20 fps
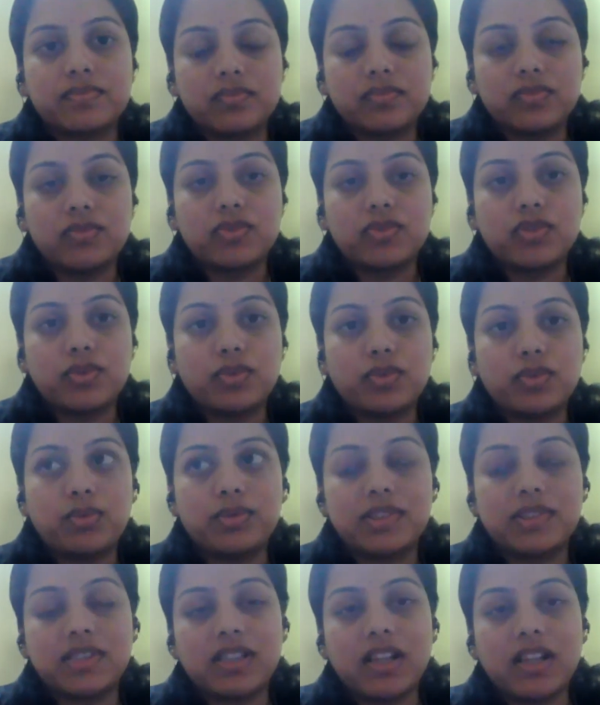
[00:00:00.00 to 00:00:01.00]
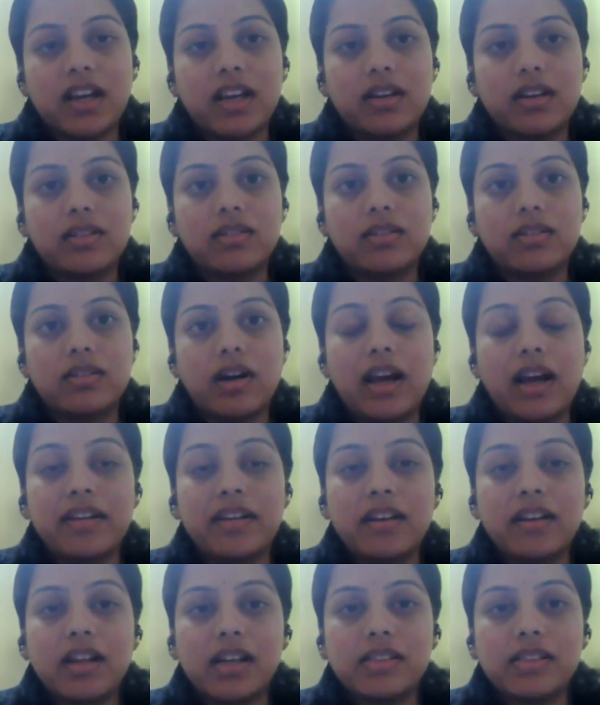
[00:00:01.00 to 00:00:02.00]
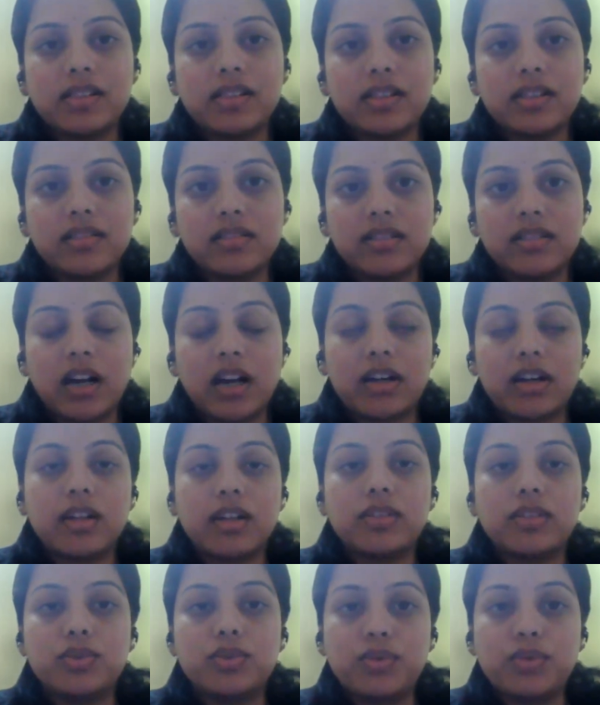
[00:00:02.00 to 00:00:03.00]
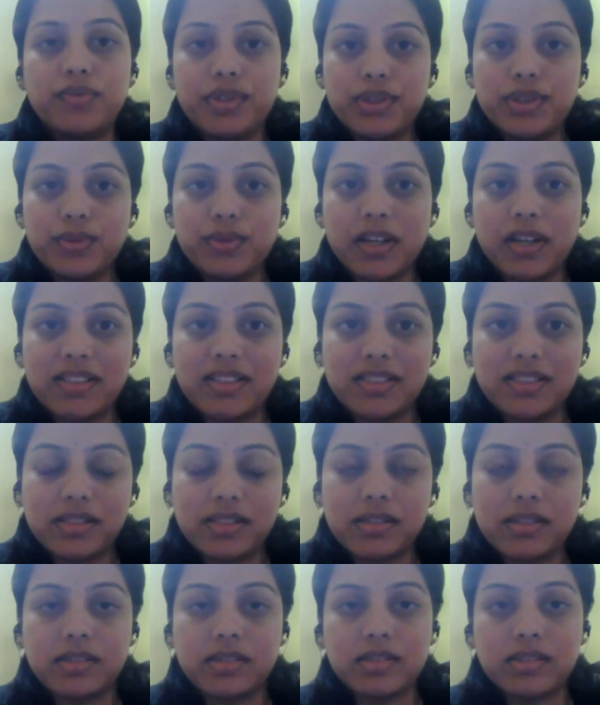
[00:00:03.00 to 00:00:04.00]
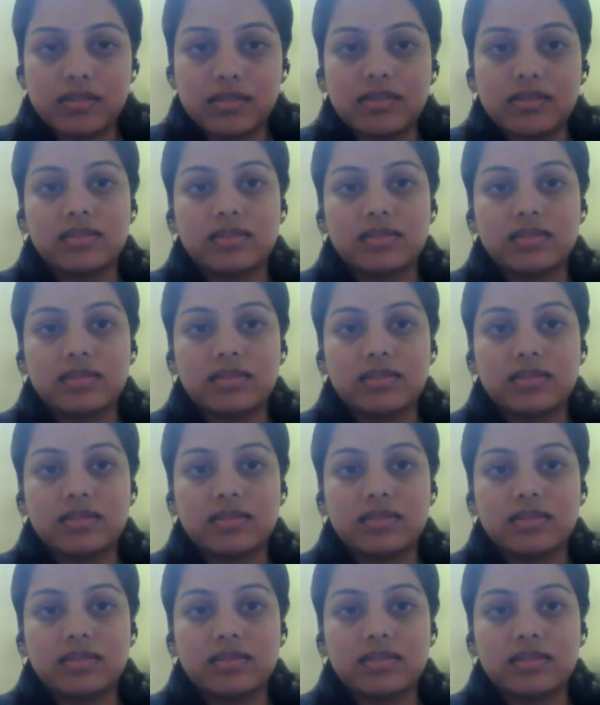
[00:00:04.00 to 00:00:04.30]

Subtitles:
So it's like analyzing the data through visualization, sir.